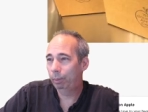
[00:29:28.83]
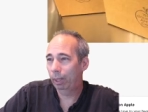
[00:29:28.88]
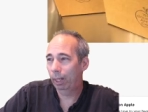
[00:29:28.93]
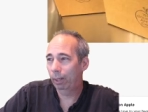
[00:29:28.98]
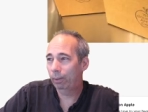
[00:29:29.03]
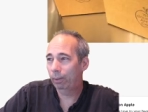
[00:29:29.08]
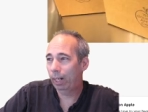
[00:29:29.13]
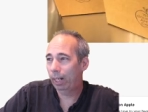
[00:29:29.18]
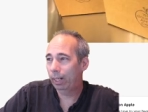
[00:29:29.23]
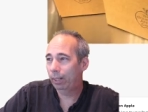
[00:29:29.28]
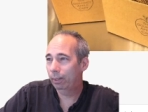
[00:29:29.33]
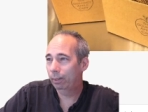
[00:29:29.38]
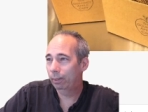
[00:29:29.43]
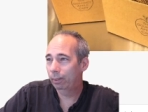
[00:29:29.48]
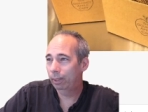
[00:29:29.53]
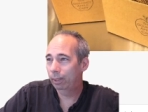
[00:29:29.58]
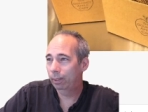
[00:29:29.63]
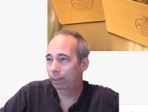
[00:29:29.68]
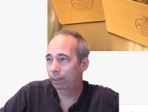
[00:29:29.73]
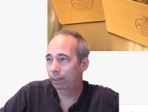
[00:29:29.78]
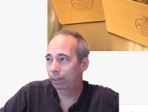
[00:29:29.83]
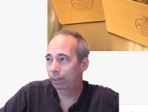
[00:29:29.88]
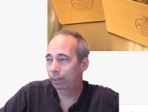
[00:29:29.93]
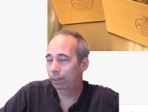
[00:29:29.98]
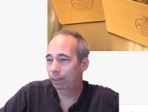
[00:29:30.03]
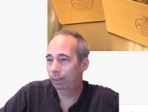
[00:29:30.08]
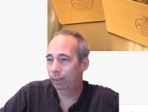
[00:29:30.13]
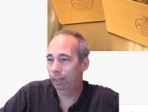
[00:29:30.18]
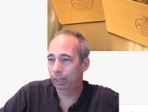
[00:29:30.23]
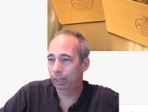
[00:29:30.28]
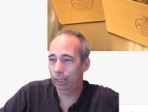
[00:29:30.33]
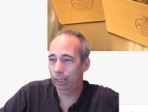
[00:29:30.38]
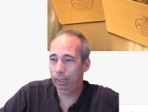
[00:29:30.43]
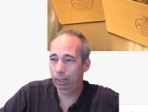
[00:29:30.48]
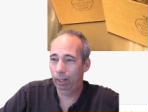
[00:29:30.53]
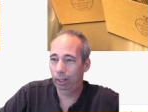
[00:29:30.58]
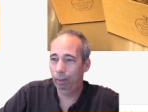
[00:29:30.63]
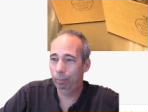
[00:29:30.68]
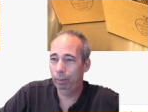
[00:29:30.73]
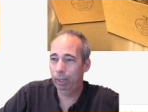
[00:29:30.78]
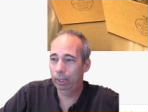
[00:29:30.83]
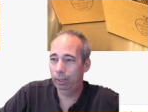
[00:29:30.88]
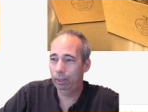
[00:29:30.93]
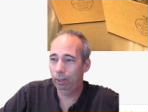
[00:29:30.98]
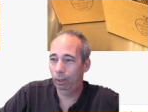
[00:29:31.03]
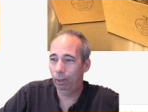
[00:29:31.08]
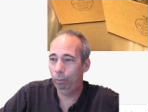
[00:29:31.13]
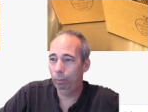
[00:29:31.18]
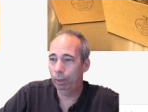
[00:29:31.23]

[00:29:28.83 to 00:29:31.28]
Rider, because he called me and told me.